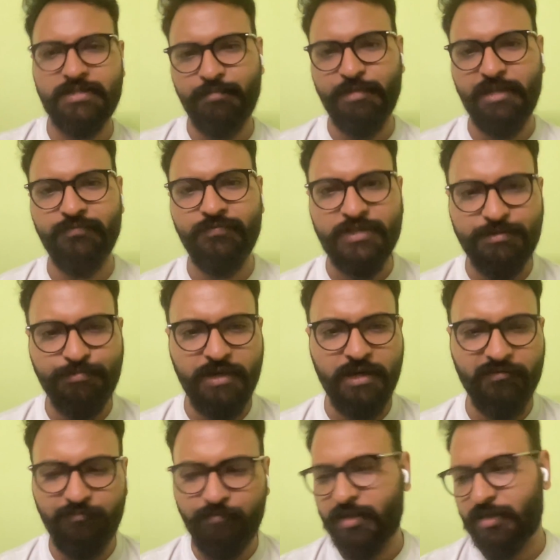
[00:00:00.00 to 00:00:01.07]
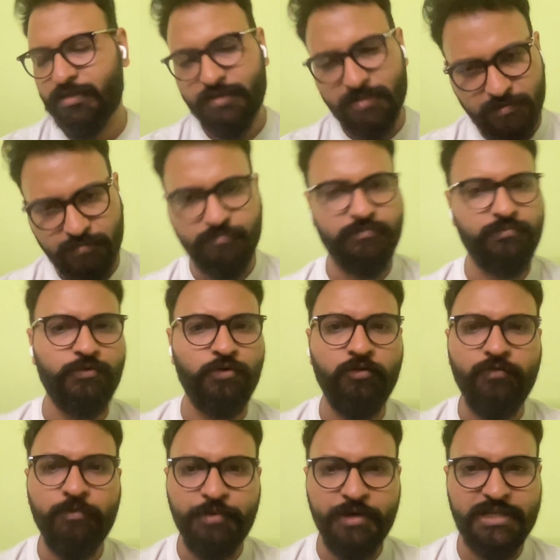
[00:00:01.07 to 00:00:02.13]
I mean, if it's PFPs, go
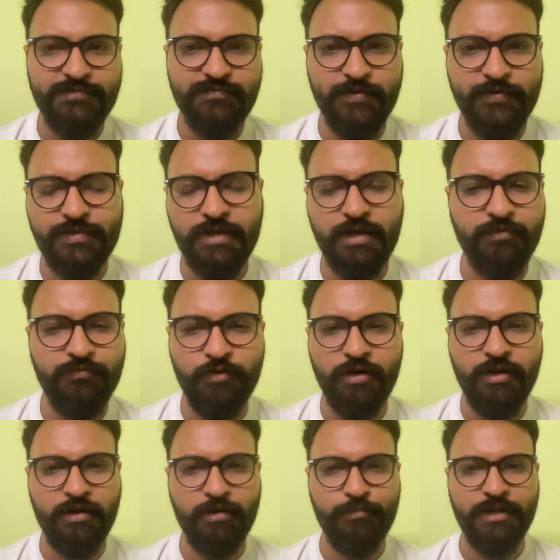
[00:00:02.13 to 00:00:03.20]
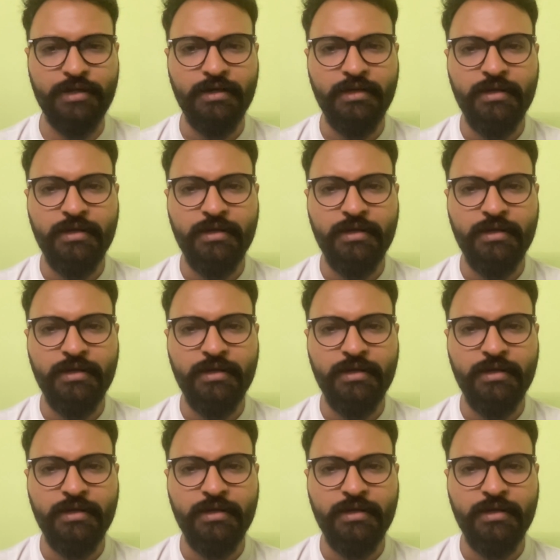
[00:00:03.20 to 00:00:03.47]
for PFPs uh, for a little bit.